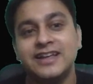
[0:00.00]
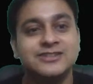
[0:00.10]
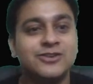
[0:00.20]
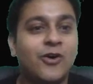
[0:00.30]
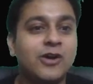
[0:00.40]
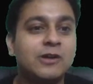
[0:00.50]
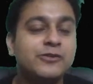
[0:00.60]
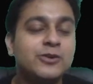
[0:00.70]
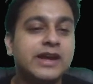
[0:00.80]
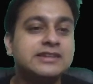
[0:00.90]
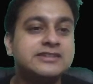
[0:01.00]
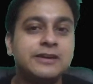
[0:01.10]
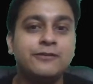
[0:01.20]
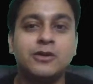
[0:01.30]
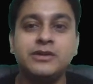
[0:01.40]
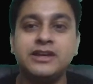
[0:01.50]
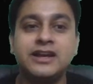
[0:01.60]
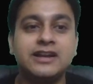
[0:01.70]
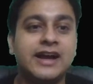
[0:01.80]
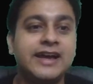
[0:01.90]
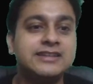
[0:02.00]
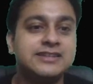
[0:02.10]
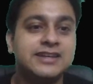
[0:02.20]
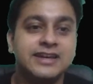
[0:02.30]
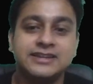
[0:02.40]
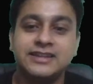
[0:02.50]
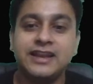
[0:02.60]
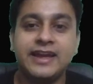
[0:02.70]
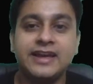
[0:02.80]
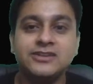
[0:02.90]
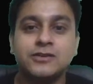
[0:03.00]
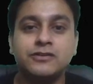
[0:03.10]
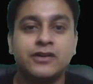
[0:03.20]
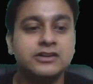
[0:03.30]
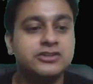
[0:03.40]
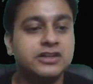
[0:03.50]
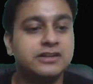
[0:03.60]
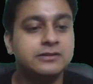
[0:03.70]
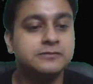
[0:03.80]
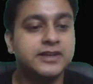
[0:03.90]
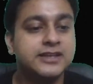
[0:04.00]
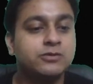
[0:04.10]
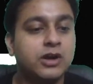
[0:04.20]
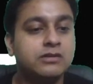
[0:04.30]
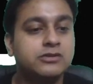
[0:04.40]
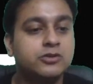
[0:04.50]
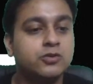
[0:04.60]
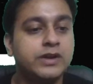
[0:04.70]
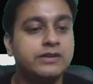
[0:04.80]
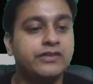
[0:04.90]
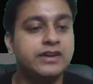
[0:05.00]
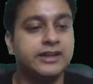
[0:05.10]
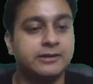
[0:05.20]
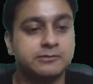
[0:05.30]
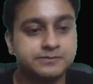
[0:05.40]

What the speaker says: So all of you can see from here guys, the range of the function is what? 2 to infinity.